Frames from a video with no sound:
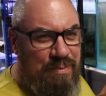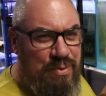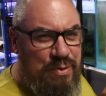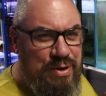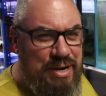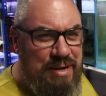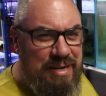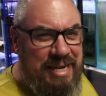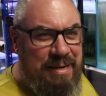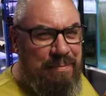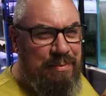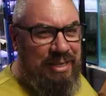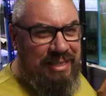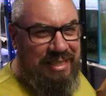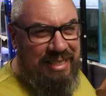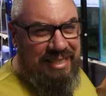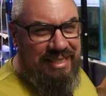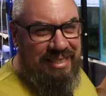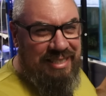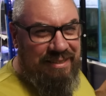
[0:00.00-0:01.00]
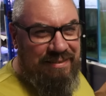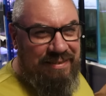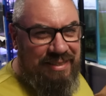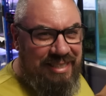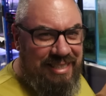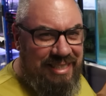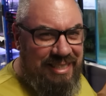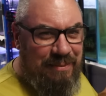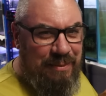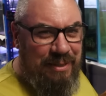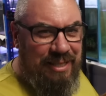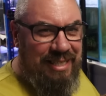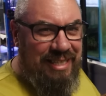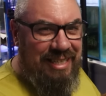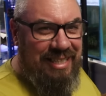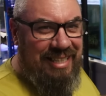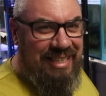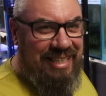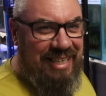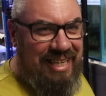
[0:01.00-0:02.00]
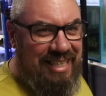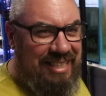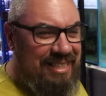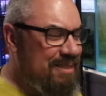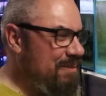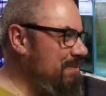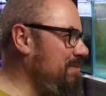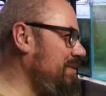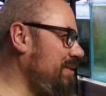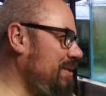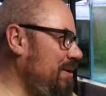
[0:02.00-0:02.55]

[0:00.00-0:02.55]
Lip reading: some 3D printed stuff to see whether I can get some